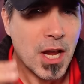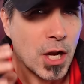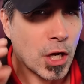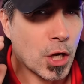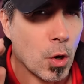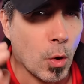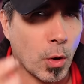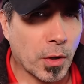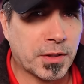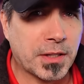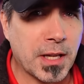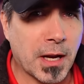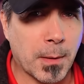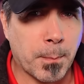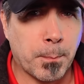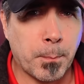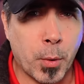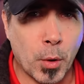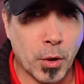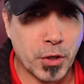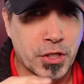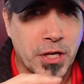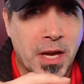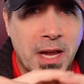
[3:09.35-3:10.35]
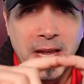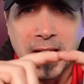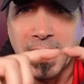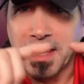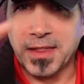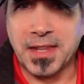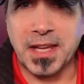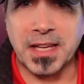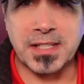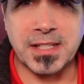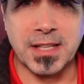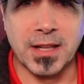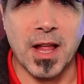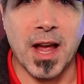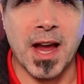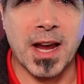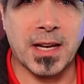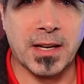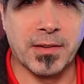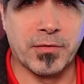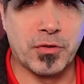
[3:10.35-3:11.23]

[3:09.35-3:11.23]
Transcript: Go out there and push this line